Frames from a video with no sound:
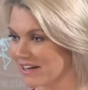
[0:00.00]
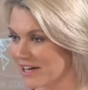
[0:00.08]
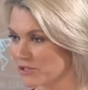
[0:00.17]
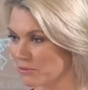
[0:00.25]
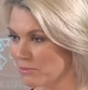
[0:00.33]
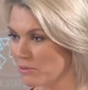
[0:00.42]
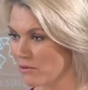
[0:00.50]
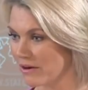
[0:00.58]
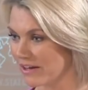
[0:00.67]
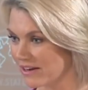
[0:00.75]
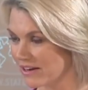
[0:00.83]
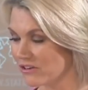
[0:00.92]
has
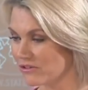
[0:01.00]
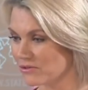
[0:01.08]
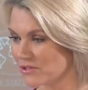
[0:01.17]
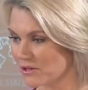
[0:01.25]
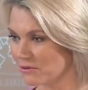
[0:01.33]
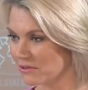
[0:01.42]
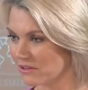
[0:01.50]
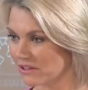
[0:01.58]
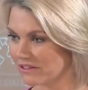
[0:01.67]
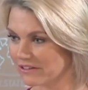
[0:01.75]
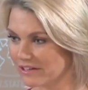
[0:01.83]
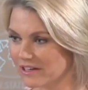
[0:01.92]
reported, and you so
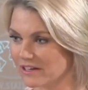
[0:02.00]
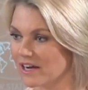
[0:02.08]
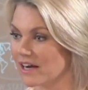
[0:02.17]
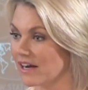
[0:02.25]
clearly